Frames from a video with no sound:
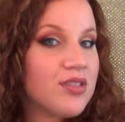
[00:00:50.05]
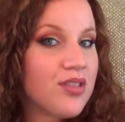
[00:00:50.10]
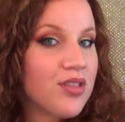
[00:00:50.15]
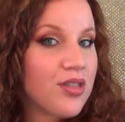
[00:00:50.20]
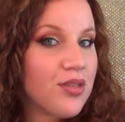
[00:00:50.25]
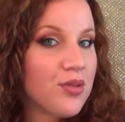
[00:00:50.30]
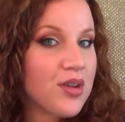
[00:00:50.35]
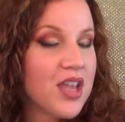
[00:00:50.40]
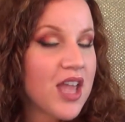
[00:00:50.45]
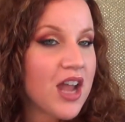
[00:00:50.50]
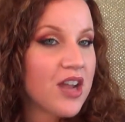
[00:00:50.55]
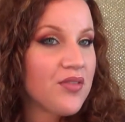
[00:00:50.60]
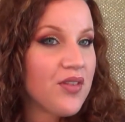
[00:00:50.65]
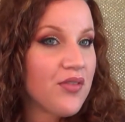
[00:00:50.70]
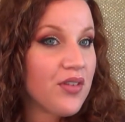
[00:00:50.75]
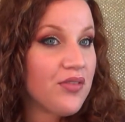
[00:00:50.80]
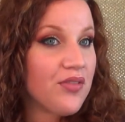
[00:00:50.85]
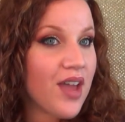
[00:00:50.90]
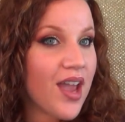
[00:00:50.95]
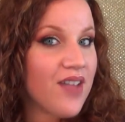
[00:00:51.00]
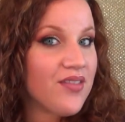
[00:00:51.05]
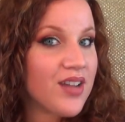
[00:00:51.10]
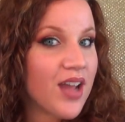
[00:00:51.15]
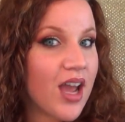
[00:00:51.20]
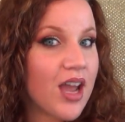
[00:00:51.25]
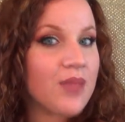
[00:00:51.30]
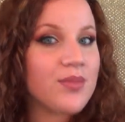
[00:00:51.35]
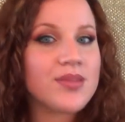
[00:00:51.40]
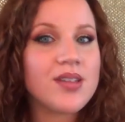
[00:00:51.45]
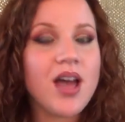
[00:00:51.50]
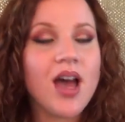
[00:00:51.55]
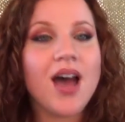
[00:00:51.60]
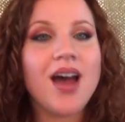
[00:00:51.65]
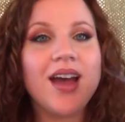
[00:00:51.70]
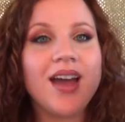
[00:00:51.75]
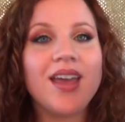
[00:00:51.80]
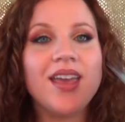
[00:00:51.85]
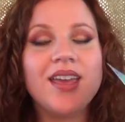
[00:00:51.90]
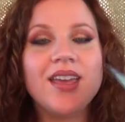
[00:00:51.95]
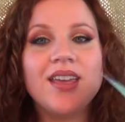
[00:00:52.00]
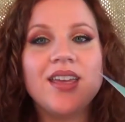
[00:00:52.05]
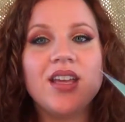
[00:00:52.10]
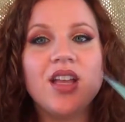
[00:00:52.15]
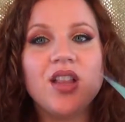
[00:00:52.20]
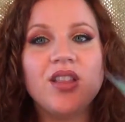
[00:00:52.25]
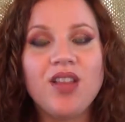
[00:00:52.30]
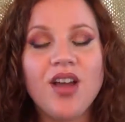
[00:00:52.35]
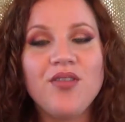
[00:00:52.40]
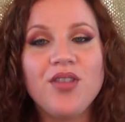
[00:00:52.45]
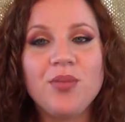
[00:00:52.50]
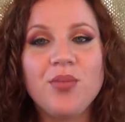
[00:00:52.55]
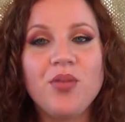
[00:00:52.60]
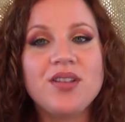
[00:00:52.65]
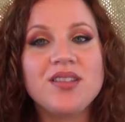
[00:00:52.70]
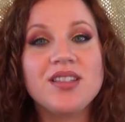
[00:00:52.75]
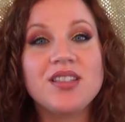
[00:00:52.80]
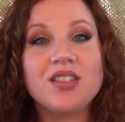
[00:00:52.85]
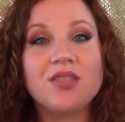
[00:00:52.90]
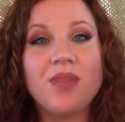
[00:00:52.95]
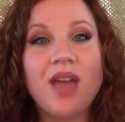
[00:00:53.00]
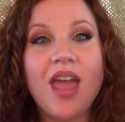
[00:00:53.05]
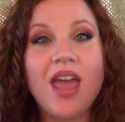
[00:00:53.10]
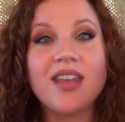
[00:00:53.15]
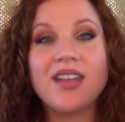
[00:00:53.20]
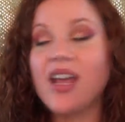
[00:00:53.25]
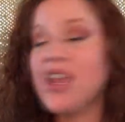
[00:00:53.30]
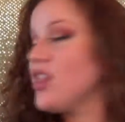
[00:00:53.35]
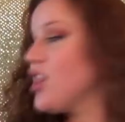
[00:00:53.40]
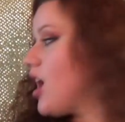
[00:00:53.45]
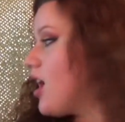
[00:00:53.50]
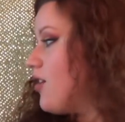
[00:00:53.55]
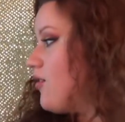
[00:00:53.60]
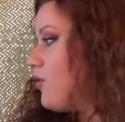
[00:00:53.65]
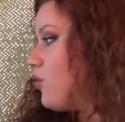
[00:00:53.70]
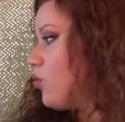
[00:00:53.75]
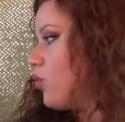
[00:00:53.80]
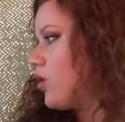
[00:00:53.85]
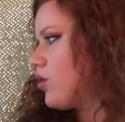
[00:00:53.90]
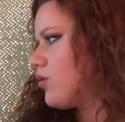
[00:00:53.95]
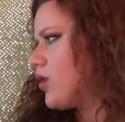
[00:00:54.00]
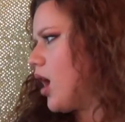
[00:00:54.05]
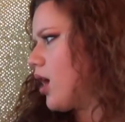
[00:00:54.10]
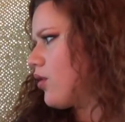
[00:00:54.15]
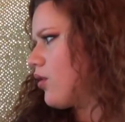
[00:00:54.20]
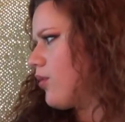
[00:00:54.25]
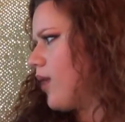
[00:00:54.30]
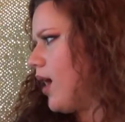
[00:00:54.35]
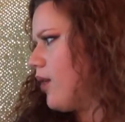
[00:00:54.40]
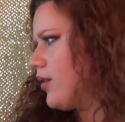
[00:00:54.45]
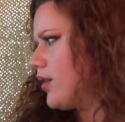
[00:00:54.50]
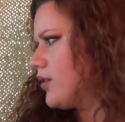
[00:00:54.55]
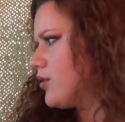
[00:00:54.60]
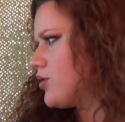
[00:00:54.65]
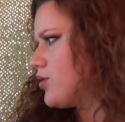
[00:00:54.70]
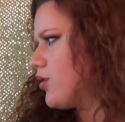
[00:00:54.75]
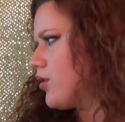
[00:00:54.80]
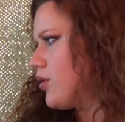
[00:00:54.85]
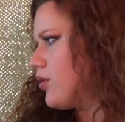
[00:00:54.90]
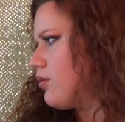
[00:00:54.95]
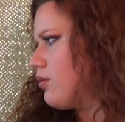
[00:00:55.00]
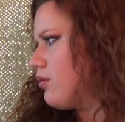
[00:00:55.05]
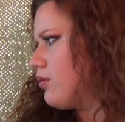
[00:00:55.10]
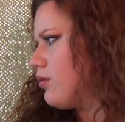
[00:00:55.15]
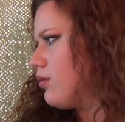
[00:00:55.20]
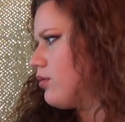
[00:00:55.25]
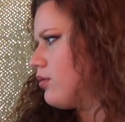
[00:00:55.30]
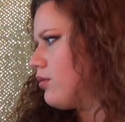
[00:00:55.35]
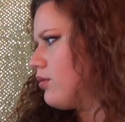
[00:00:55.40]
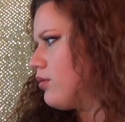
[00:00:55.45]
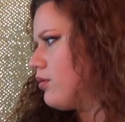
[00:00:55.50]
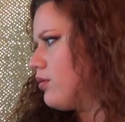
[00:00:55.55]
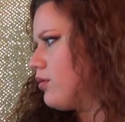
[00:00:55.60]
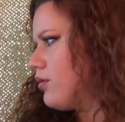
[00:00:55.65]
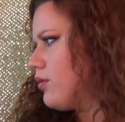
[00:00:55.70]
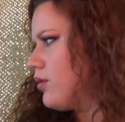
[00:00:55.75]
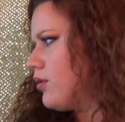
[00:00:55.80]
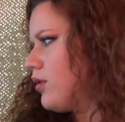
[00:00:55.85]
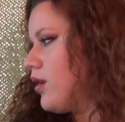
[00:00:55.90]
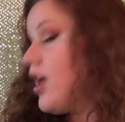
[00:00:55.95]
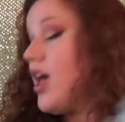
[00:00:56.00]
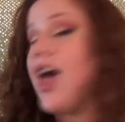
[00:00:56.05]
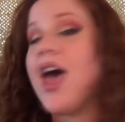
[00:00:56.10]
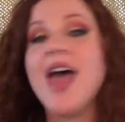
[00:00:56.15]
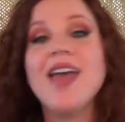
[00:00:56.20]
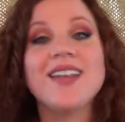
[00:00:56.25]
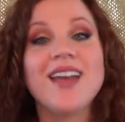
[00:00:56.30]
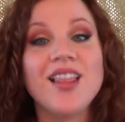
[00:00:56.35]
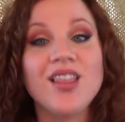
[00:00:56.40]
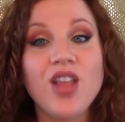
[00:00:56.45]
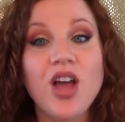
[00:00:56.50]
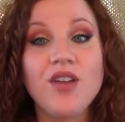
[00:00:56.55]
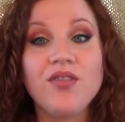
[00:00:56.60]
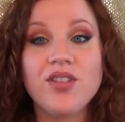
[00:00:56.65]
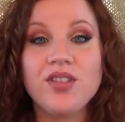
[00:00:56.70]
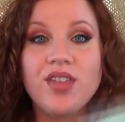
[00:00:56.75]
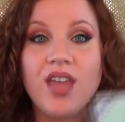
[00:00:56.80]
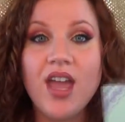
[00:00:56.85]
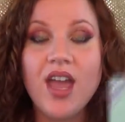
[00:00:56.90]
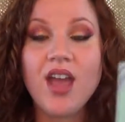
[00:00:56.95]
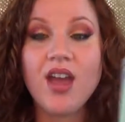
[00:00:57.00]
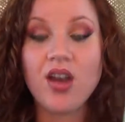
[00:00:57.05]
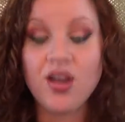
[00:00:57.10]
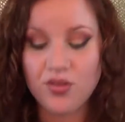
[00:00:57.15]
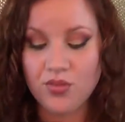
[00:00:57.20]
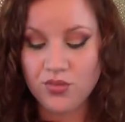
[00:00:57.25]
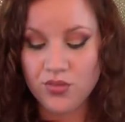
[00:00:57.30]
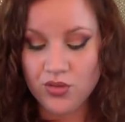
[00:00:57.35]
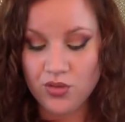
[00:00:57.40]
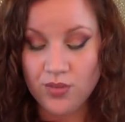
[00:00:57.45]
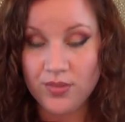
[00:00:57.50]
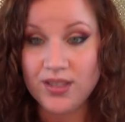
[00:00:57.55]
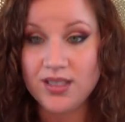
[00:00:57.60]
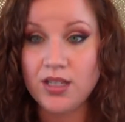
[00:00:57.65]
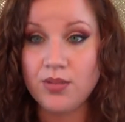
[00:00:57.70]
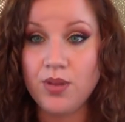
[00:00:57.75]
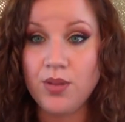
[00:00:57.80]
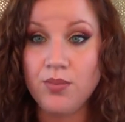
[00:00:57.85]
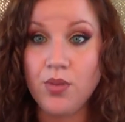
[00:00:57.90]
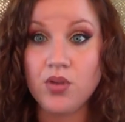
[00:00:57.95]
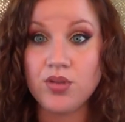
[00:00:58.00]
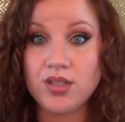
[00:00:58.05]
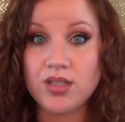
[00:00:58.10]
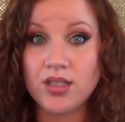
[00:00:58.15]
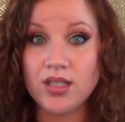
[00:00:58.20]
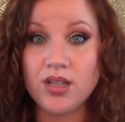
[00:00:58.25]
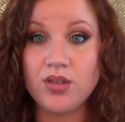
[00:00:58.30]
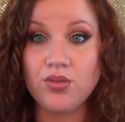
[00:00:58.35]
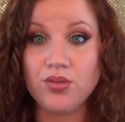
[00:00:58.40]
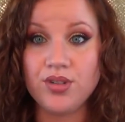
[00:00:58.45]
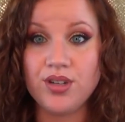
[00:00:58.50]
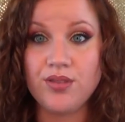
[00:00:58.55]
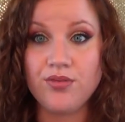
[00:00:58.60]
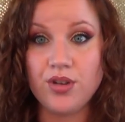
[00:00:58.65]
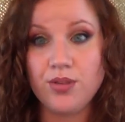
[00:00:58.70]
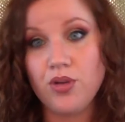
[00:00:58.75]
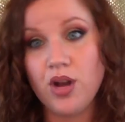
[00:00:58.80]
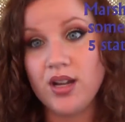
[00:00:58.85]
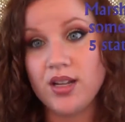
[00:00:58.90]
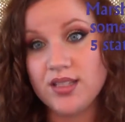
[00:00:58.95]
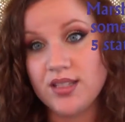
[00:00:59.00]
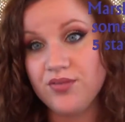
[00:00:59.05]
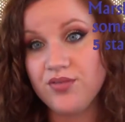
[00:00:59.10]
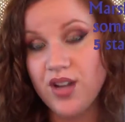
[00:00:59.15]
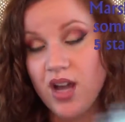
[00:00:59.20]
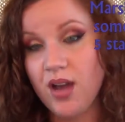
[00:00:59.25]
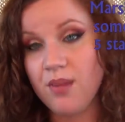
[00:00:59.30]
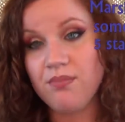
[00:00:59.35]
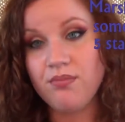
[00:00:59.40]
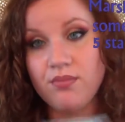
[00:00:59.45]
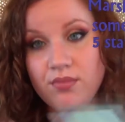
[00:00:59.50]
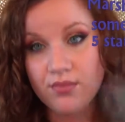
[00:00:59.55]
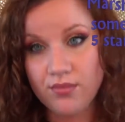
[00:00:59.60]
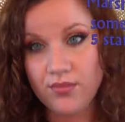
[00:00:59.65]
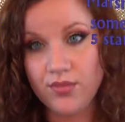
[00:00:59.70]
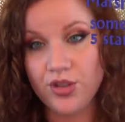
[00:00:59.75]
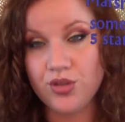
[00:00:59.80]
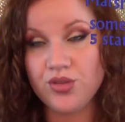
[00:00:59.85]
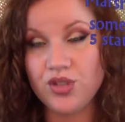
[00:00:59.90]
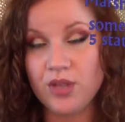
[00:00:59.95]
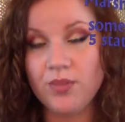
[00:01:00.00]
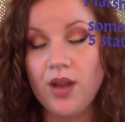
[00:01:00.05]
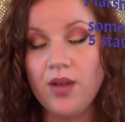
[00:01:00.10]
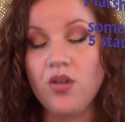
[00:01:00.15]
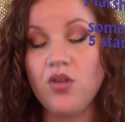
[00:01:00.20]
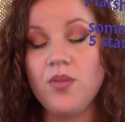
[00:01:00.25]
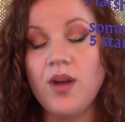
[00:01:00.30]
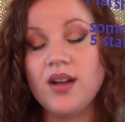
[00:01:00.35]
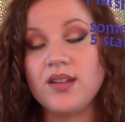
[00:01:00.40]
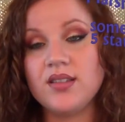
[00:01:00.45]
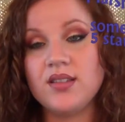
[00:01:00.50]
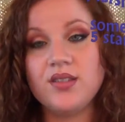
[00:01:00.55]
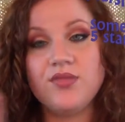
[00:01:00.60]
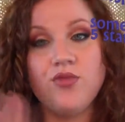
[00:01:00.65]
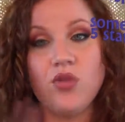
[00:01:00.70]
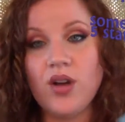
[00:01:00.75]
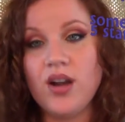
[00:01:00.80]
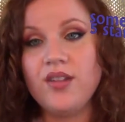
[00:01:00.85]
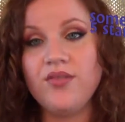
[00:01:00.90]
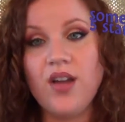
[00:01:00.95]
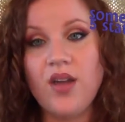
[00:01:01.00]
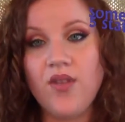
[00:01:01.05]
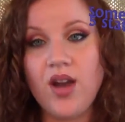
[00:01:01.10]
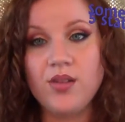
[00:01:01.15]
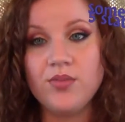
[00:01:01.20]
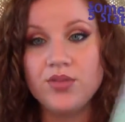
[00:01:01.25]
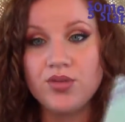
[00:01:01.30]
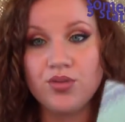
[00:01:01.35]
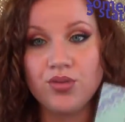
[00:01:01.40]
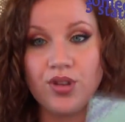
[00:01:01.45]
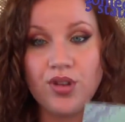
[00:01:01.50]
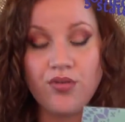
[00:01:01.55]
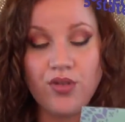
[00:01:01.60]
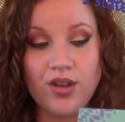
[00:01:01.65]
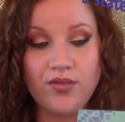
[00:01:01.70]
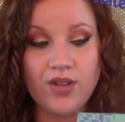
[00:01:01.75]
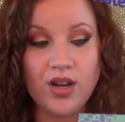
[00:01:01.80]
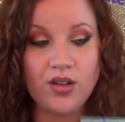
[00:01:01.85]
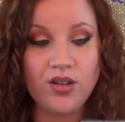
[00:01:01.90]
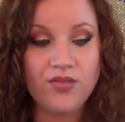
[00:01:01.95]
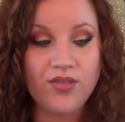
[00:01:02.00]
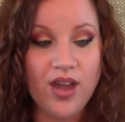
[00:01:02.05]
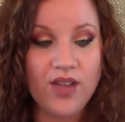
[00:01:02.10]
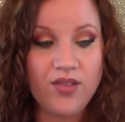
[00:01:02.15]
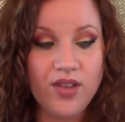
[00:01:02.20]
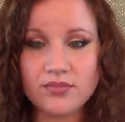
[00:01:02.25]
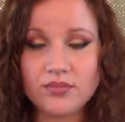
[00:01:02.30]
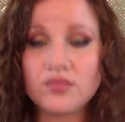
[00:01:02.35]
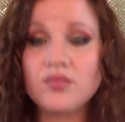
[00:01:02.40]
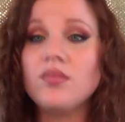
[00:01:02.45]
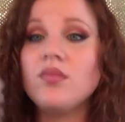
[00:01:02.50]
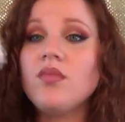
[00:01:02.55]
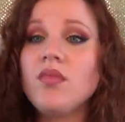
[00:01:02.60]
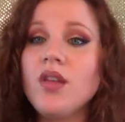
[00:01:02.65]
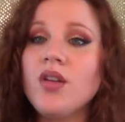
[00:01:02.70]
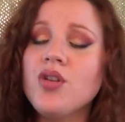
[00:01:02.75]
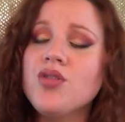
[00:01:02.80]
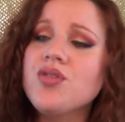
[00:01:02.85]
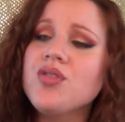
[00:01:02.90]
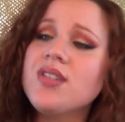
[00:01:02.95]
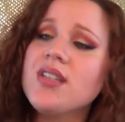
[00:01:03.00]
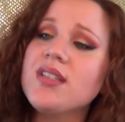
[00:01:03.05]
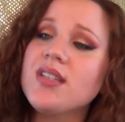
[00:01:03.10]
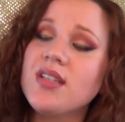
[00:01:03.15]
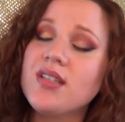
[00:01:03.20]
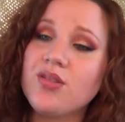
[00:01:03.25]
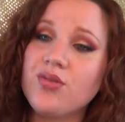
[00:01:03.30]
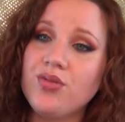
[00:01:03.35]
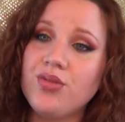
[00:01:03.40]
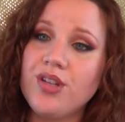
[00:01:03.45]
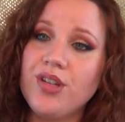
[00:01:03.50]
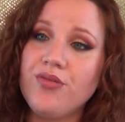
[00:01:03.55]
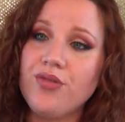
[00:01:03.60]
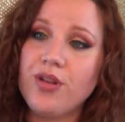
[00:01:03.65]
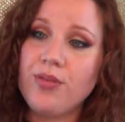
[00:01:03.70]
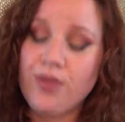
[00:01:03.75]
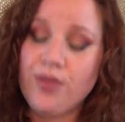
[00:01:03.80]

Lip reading: 3 out of every 5 times, I love their point system, and I love, we are not growling, sir. And I love that they normally send me mostly cruelty-free products. If not, usually my whole box, 4 out of 5 items cruelty-free, if not all 5. Coastal Scents is a cruelty-free